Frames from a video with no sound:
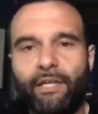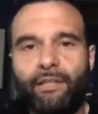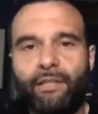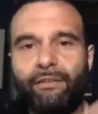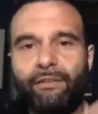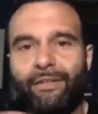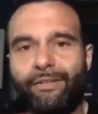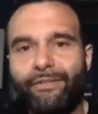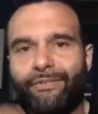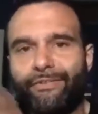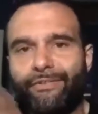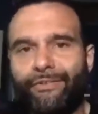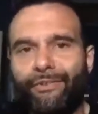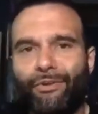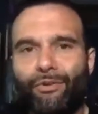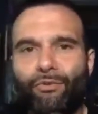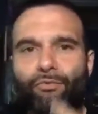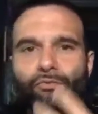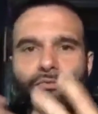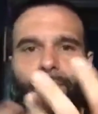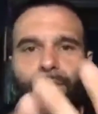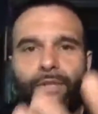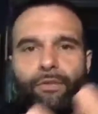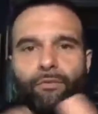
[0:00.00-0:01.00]
There's no
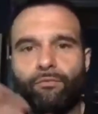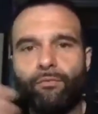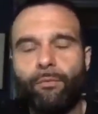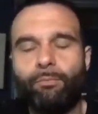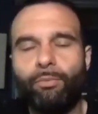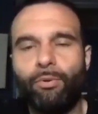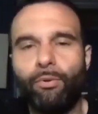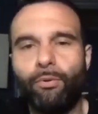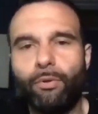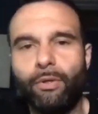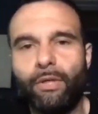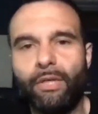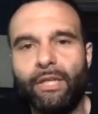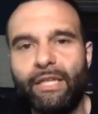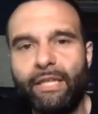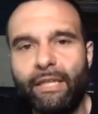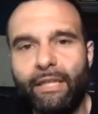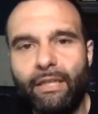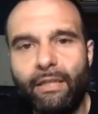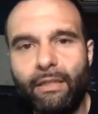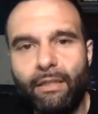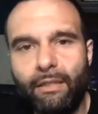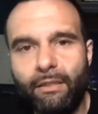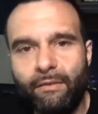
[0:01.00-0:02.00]
real rapport.
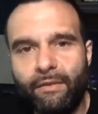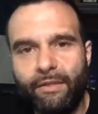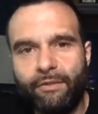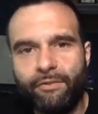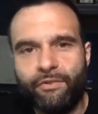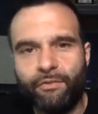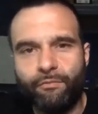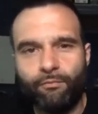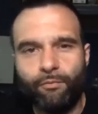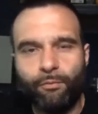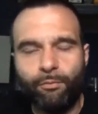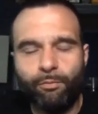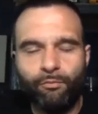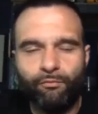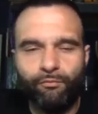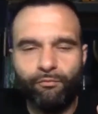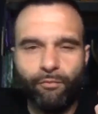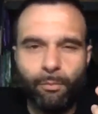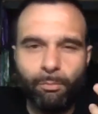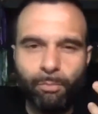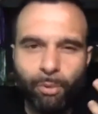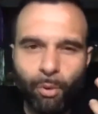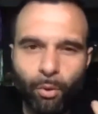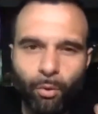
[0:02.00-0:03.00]
There's a
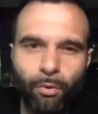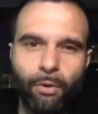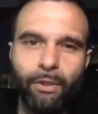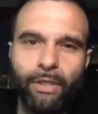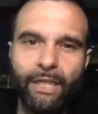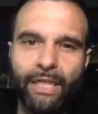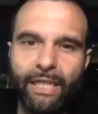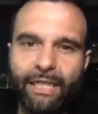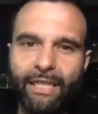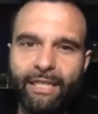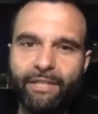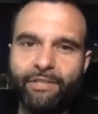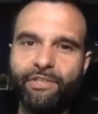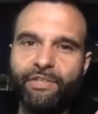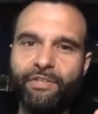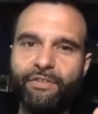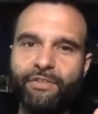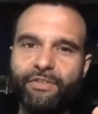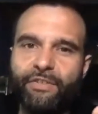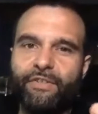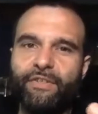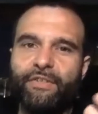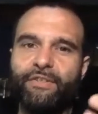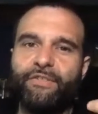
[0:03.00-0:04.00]
rapport connection
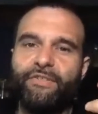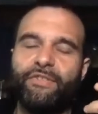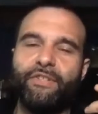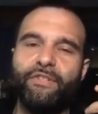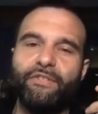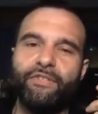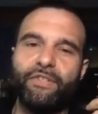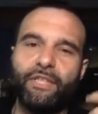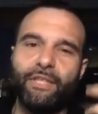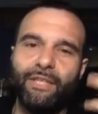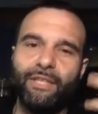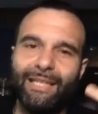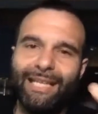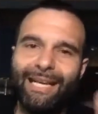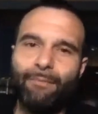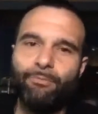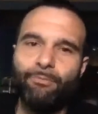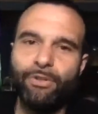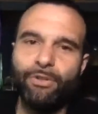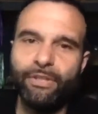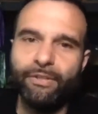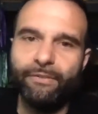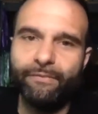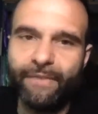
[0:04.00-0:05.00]
to this. There's a
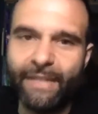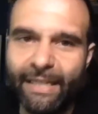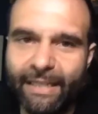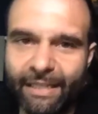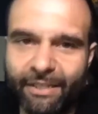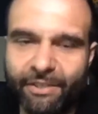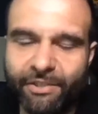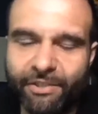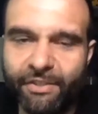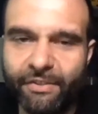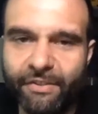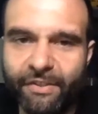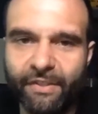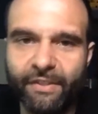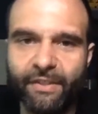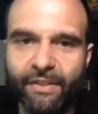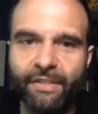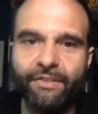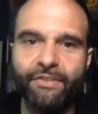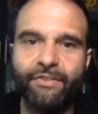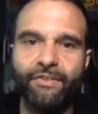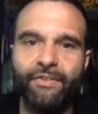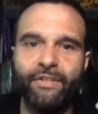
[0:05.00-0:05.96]
collaborative connection to this.